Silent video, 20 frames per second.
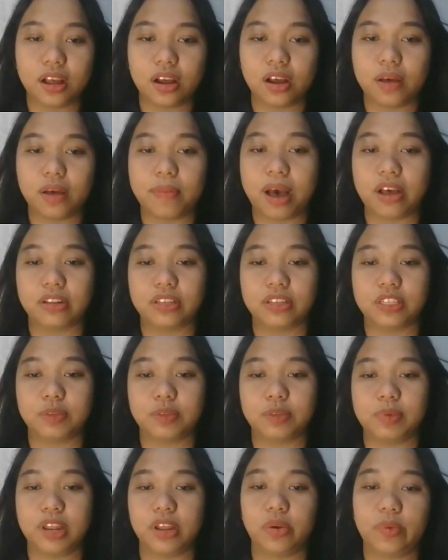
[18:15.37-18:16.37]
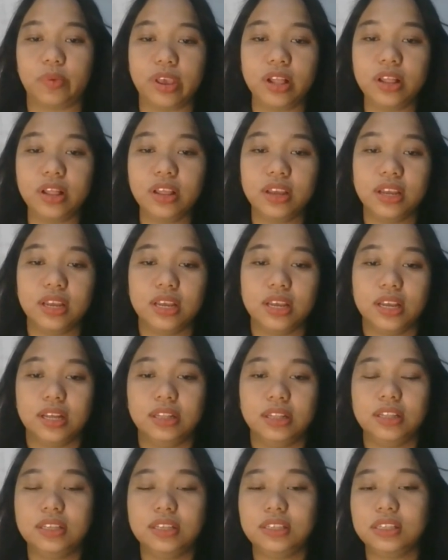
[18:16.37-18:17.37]
about the spinning wheel.
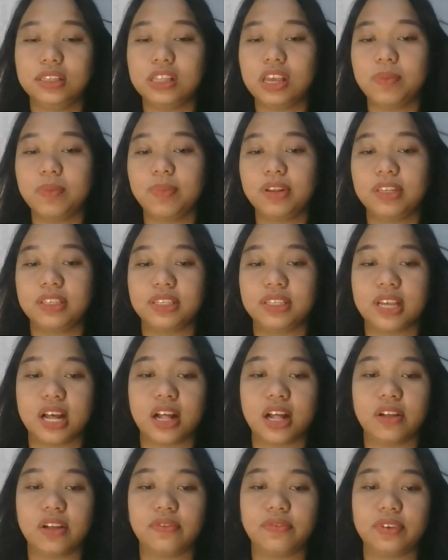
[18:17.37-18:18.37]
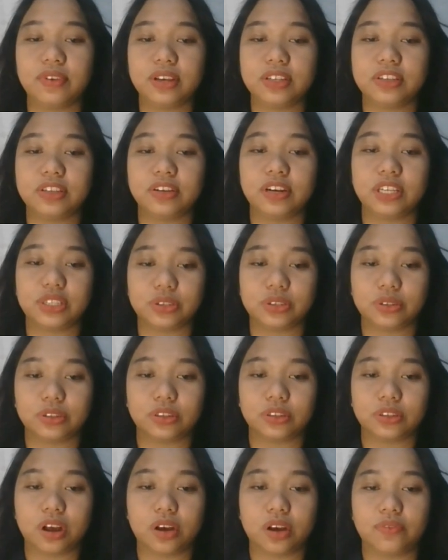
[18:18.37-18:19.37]
The sleep itself is a
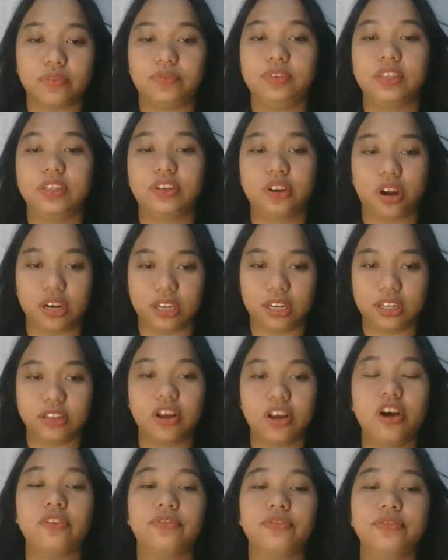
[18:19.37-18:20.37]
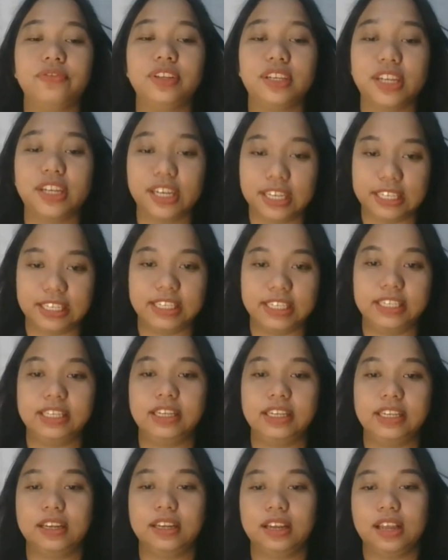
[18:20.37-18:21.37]
result of the curse.
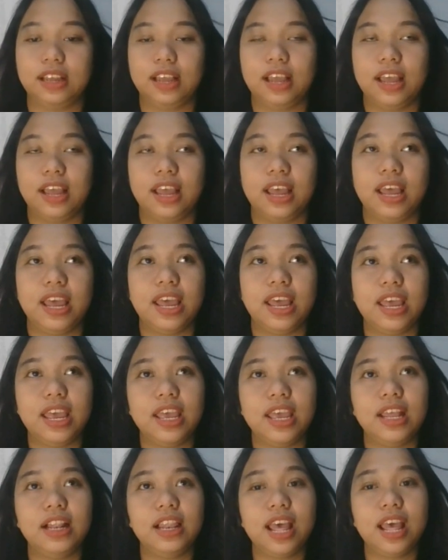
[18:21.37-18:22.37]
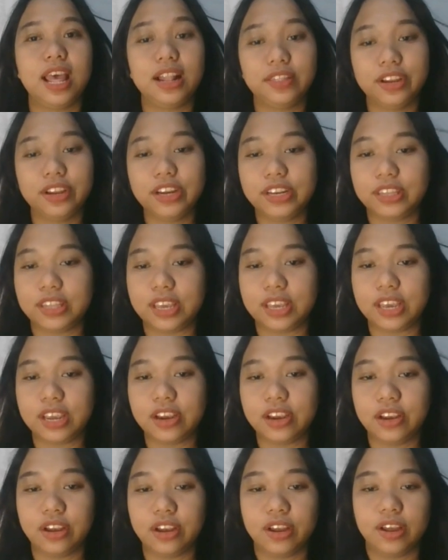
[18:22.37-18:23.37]
And letter
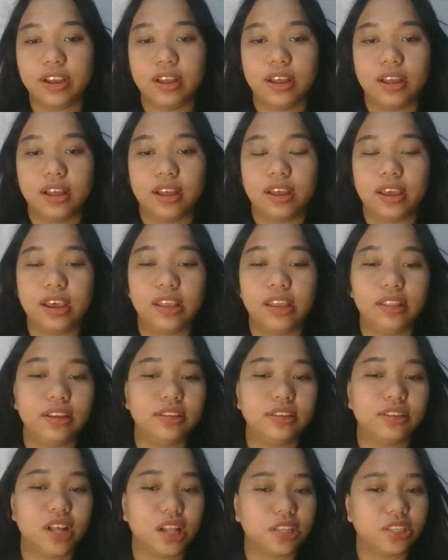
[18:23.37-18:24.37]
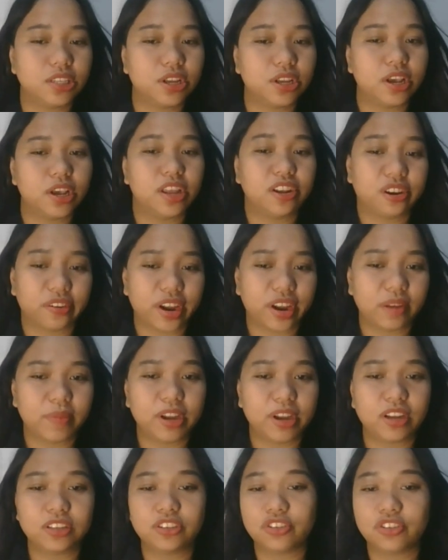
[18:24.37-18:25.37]
D, it is also incorrect
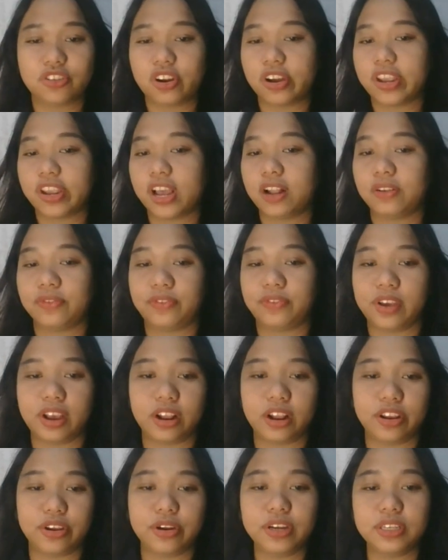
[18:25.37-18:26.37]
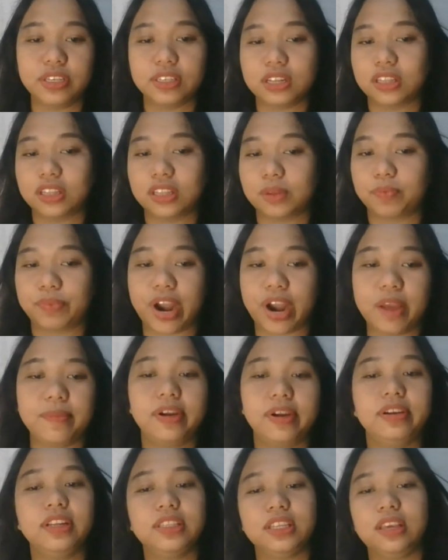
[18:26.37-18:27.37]
because royal failure is not the
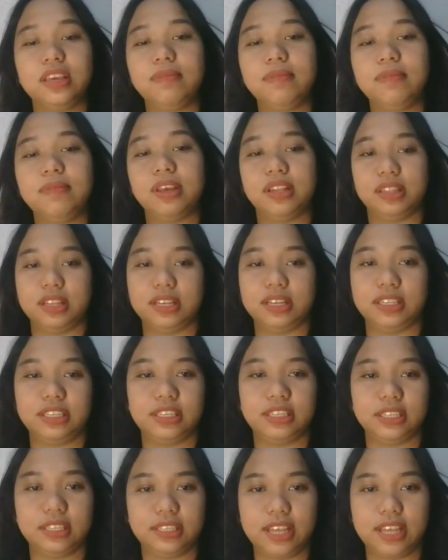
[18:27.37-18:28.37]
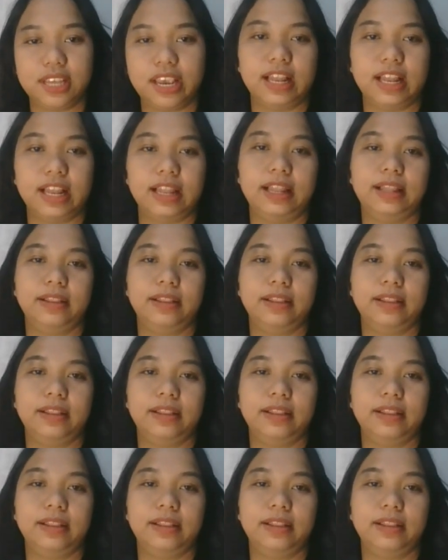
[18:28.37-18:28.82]
primary theme in this tale.